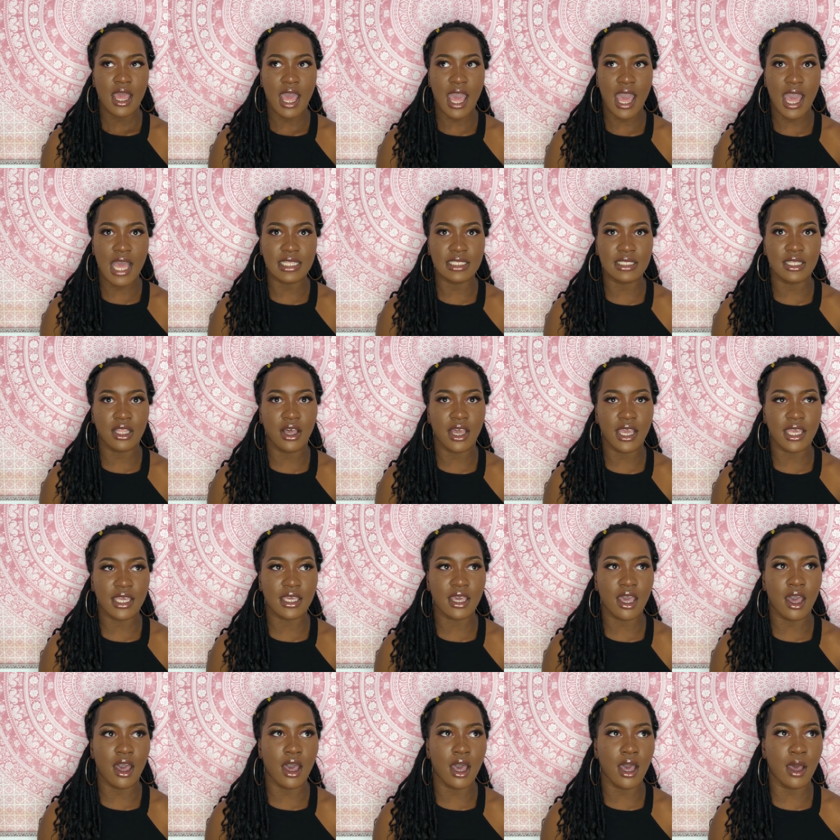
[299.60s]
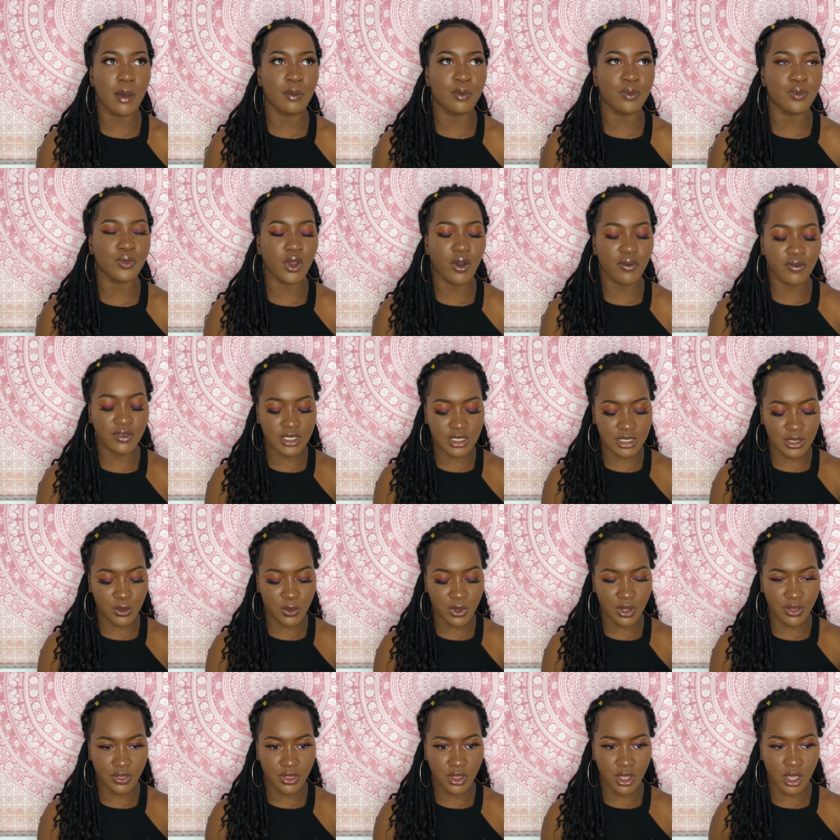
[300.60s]
And like, obviously
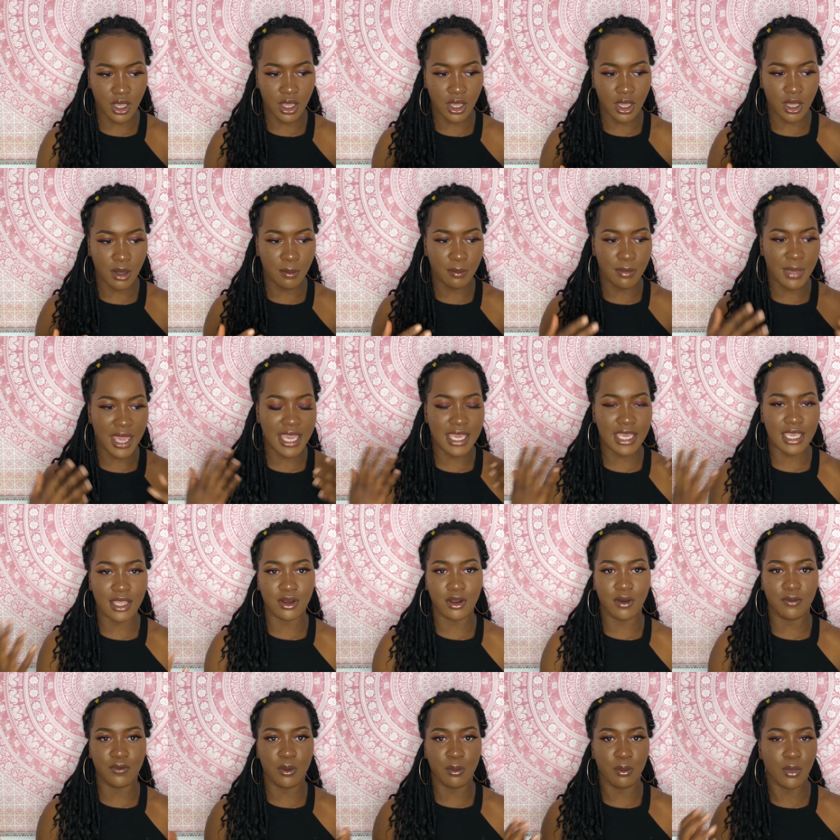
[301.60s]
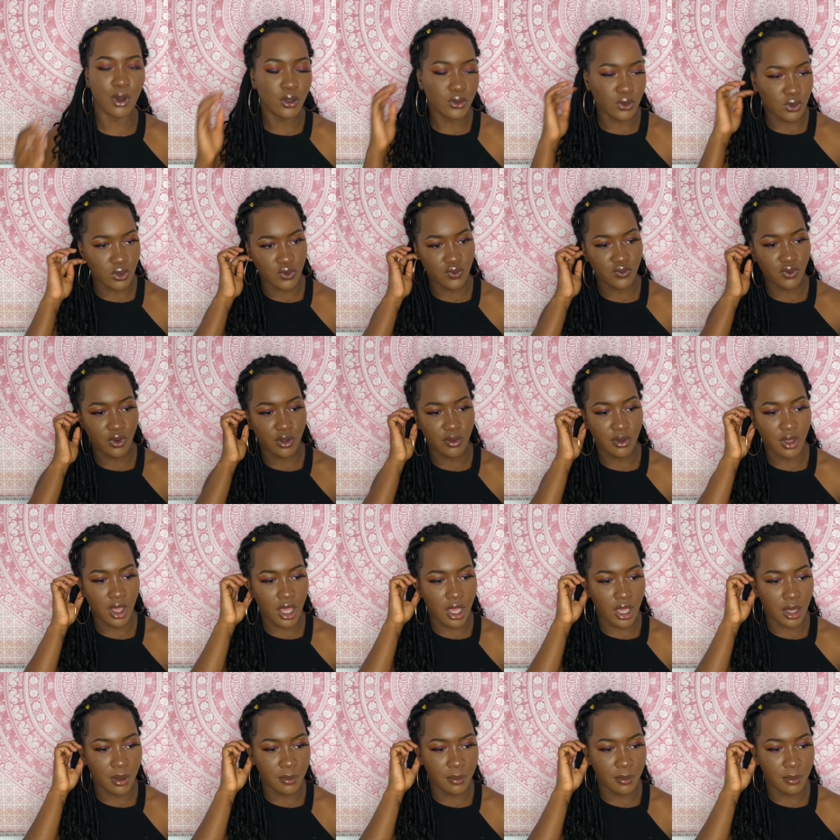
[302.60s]
with the making of the models for